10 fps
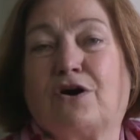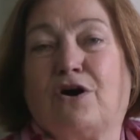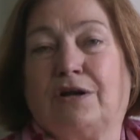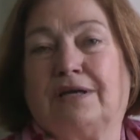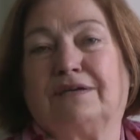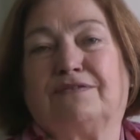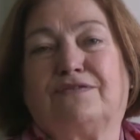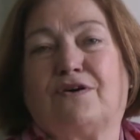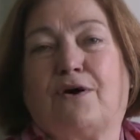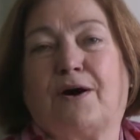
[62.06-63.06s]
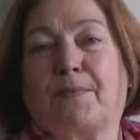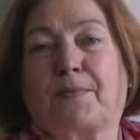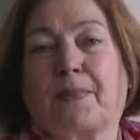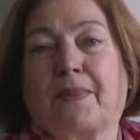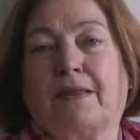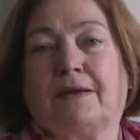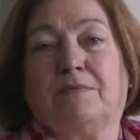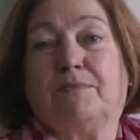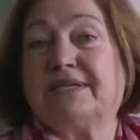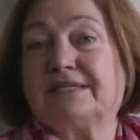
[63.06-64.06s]
calling for
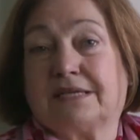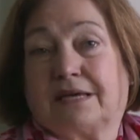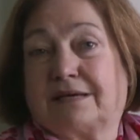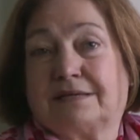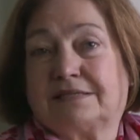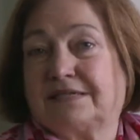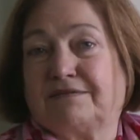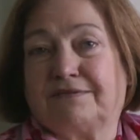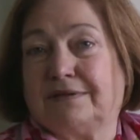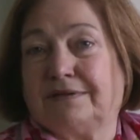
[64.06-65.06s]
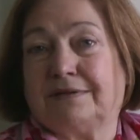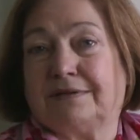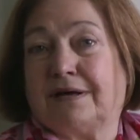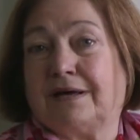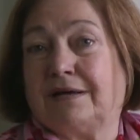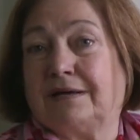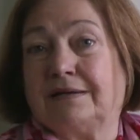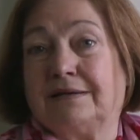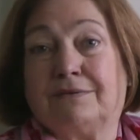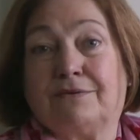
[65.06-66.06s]
basic civil
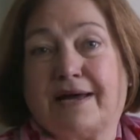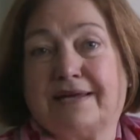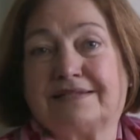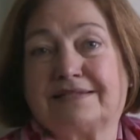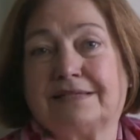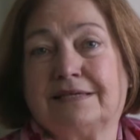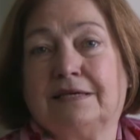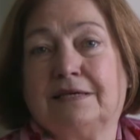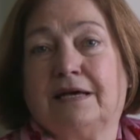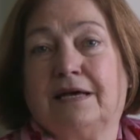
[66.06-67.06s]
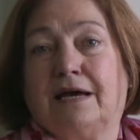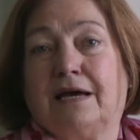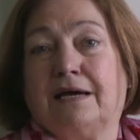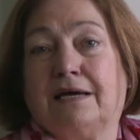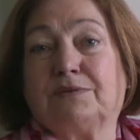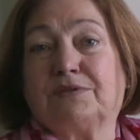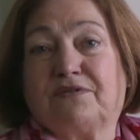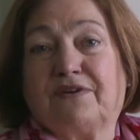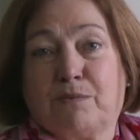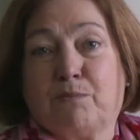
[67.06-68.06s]
rights, it was
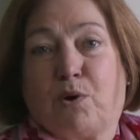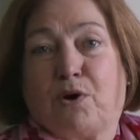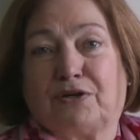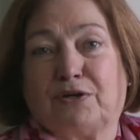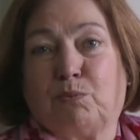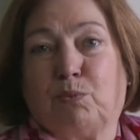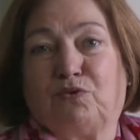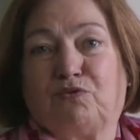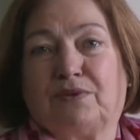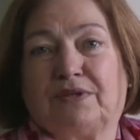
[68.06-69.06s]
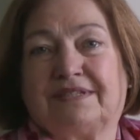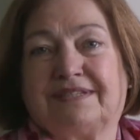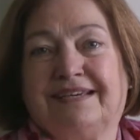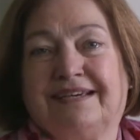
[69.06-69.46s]
a very important movement.